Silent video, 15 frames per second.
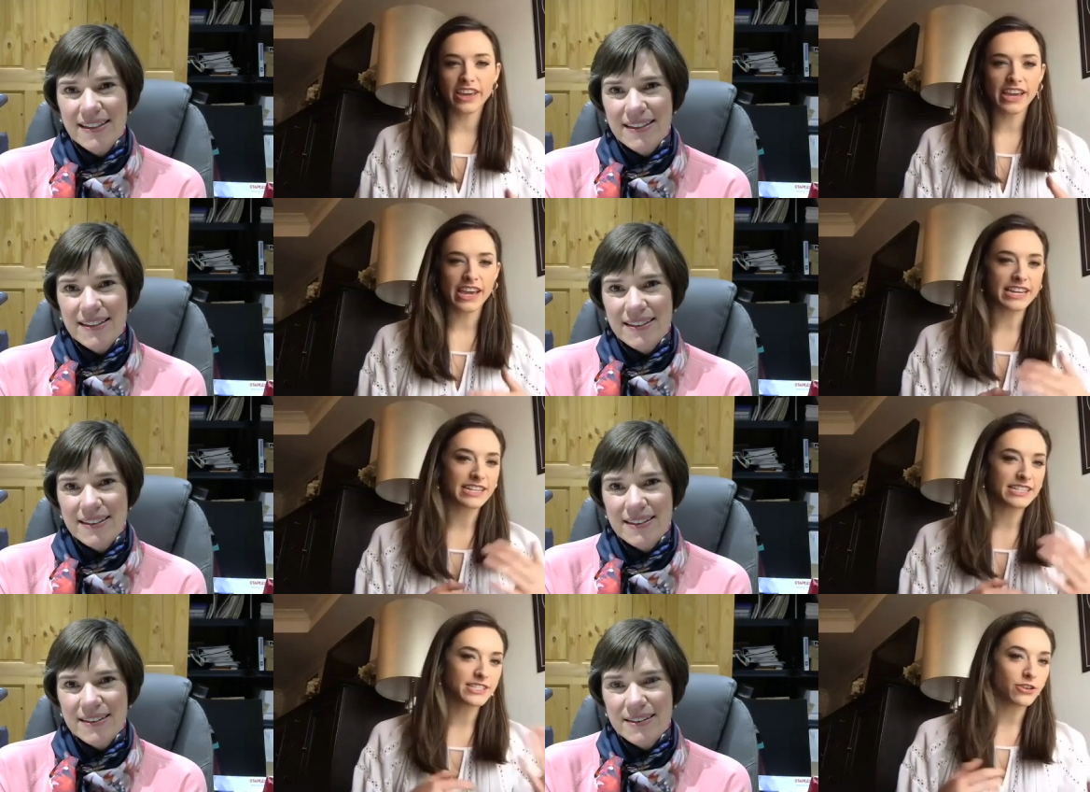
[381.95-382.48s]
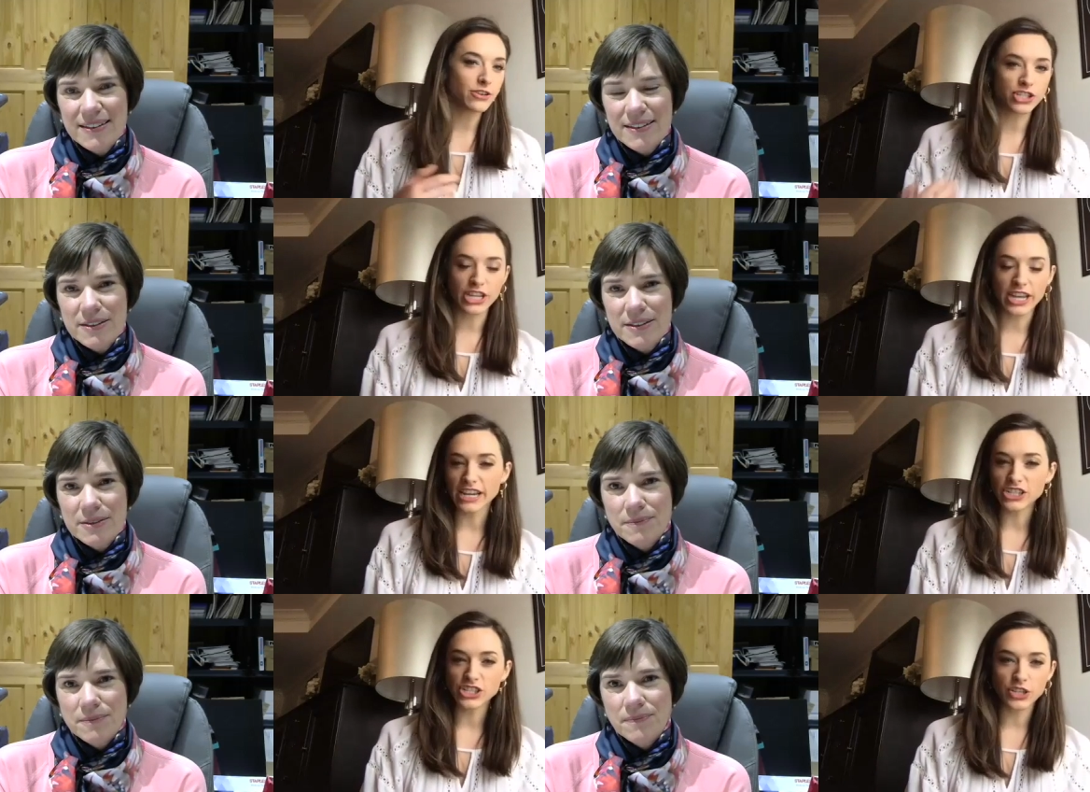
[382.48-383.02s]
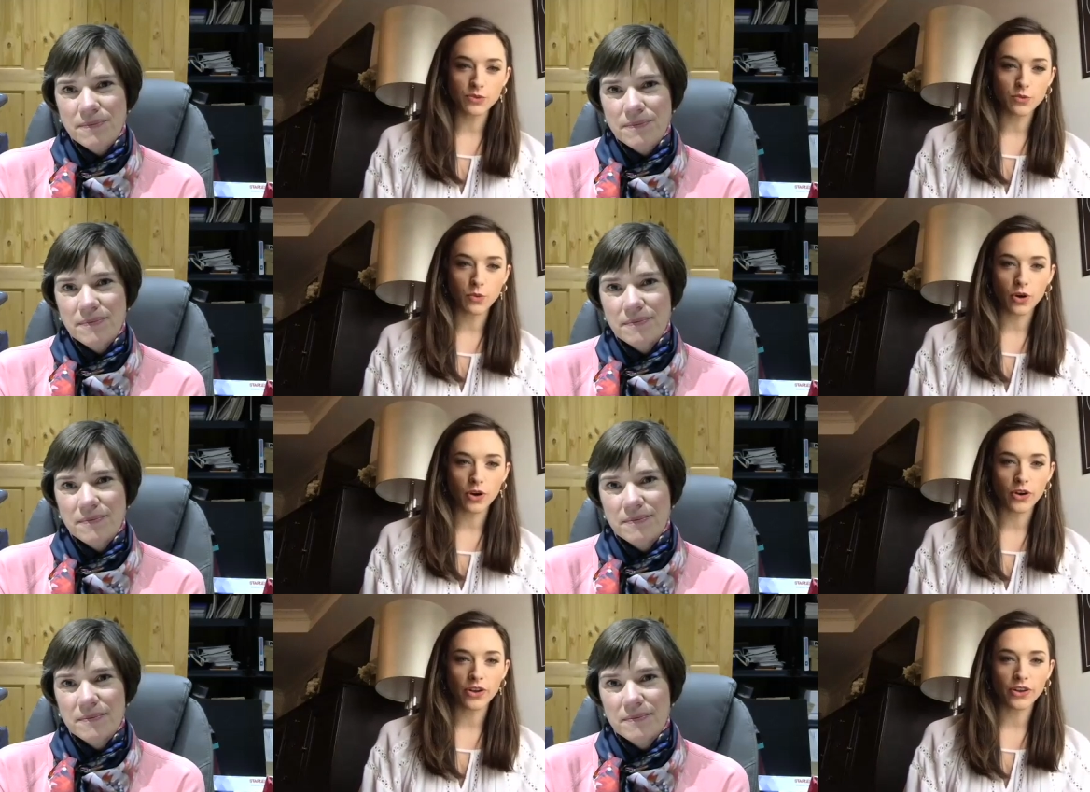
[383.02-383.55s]
Speaker 1: and association
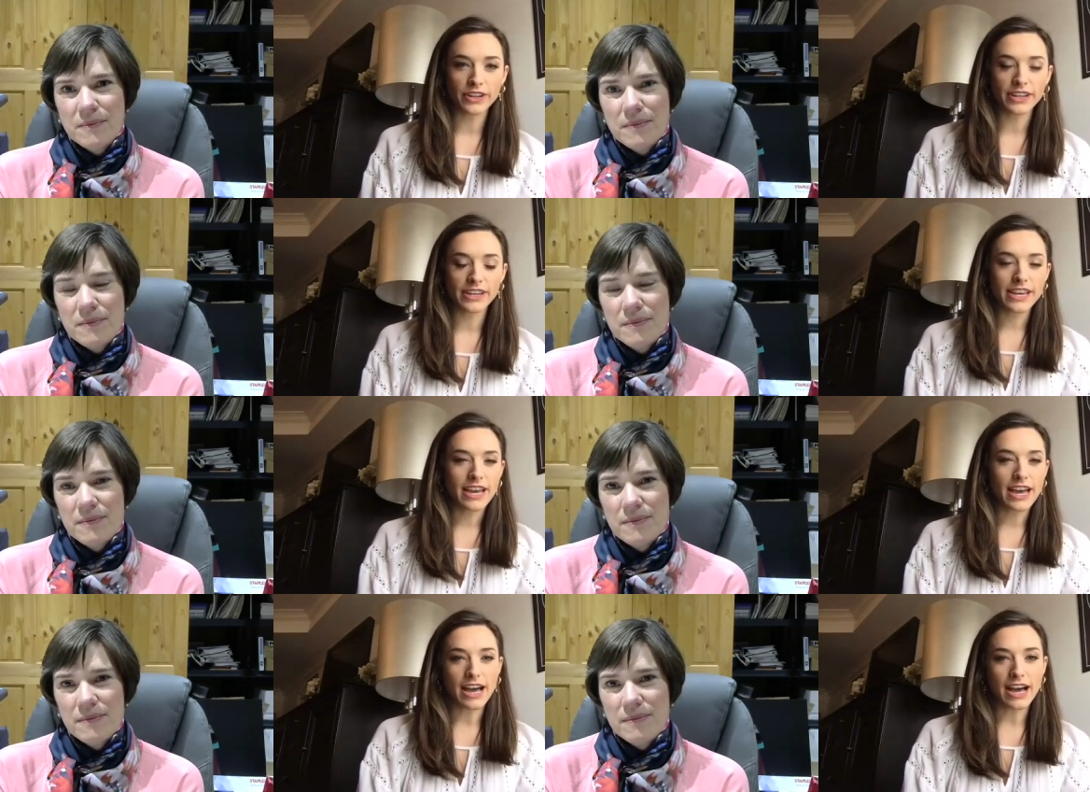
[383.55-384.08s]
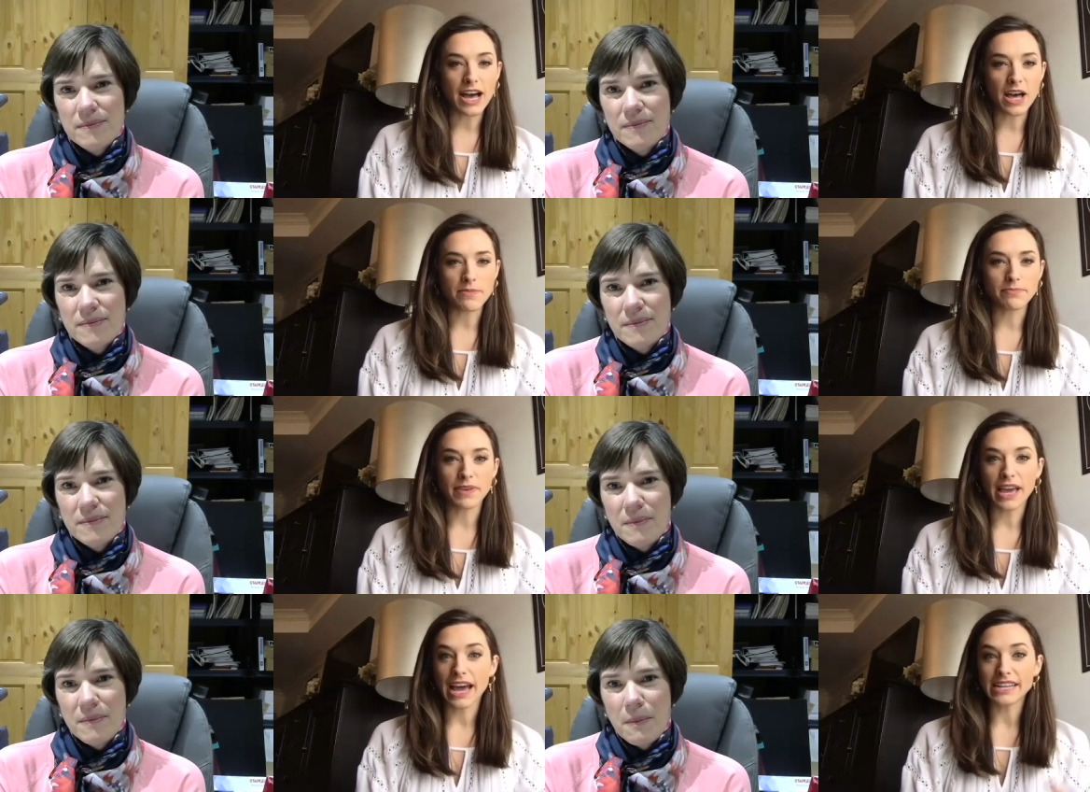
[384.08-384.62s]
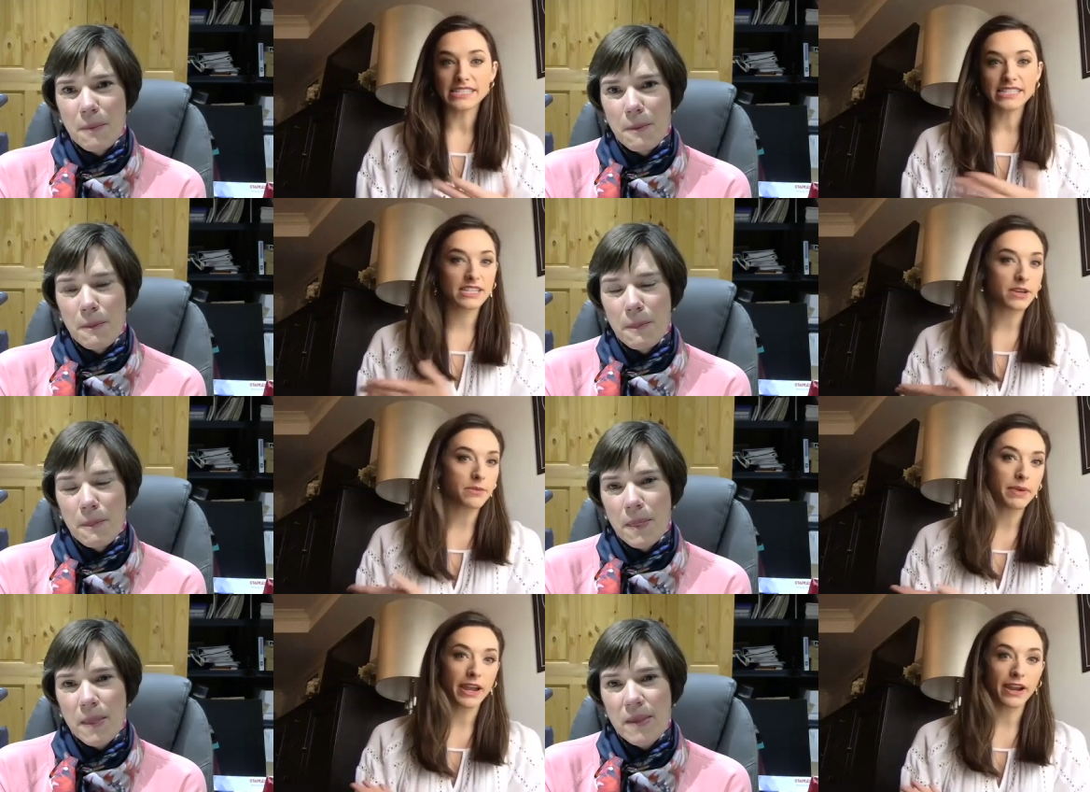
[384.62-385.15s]
world um, as
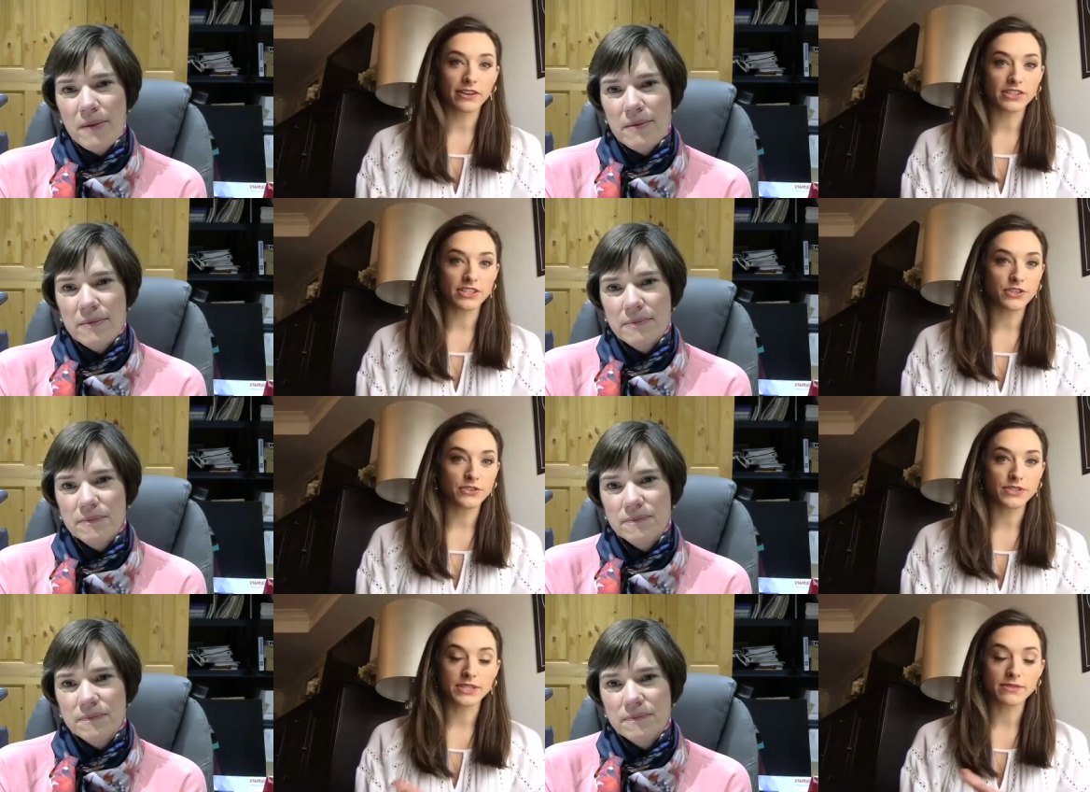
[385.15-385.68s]
compared to